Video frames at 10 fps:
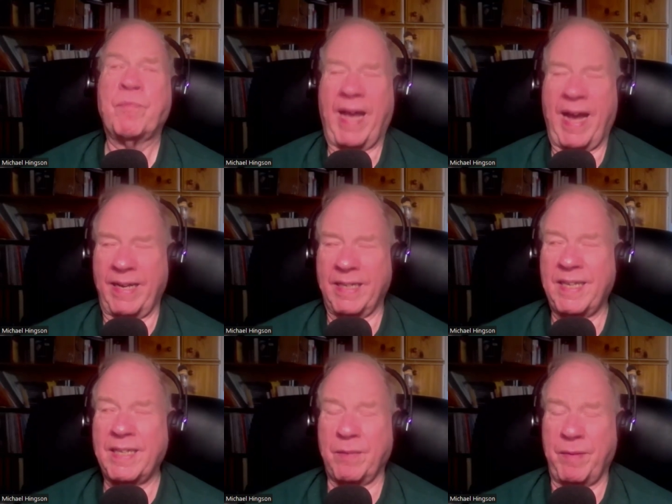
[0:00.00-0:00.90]
at
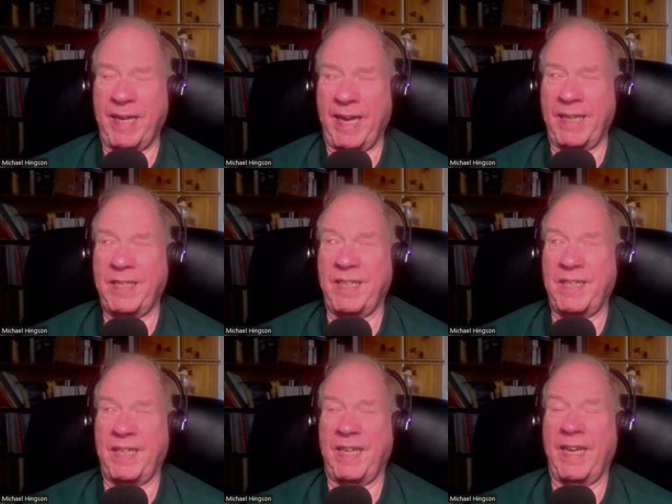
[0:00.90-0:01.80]
accessibe, A C
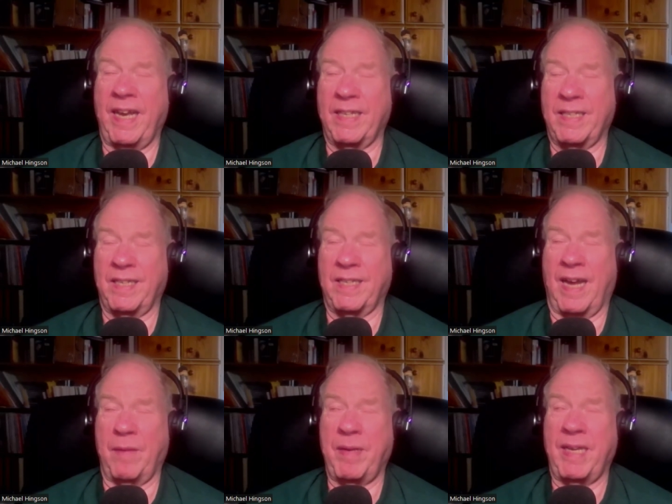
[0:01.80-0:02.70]
C E S S
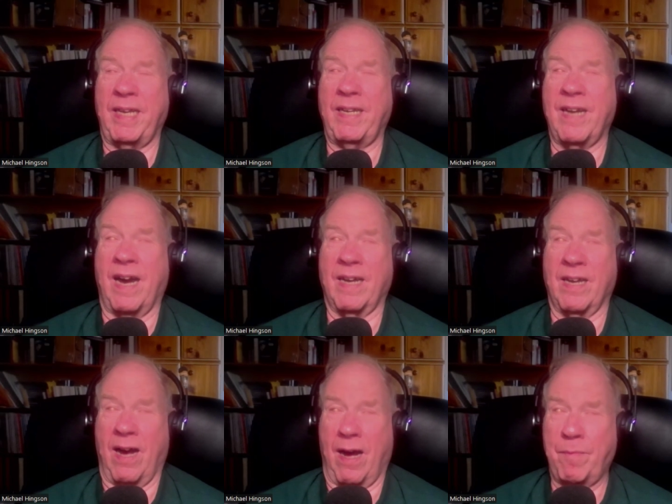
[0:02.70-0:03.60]
I B E dot
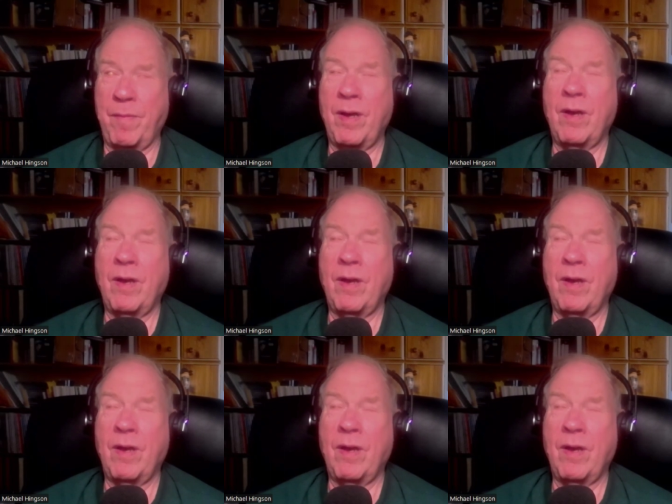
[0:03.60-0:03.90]
com